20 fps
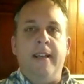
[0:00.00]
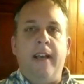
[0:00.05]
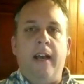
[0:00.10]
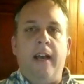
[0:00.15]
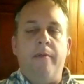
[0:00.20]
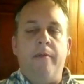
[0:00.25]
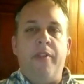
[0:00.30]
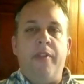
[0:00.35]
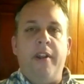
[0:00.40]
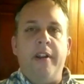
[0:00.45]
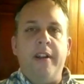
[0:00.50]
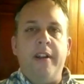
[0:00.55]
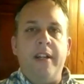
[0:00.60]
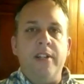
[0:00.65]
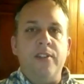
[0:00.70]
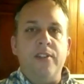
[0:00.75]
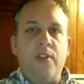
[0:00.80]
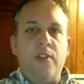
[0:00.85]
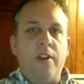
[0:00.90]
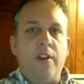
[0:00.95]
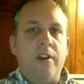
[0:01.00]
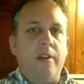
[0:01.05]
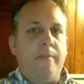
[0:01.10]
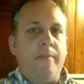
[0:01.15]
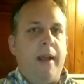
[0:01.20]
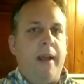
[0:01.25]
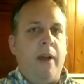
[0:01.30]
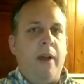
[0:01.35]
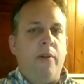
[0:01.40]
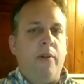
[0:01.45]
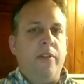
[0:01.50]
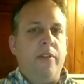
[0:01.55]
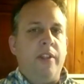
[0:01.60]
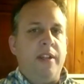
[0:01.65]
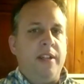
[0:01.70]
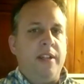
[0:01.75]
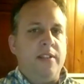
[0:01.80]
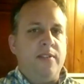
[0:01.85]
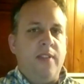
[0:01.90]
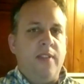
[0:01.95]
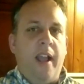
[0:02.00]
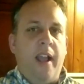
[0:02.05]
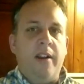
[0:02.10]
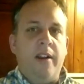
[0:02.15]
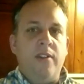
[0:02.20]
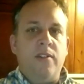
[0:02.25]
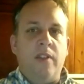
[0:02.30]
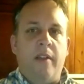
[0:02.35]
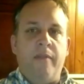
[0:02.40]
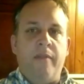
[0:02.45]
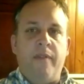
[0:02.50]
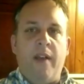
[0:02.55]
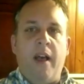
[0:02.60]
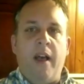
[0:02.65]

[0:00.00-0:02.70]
uh, they're concerned about the desires of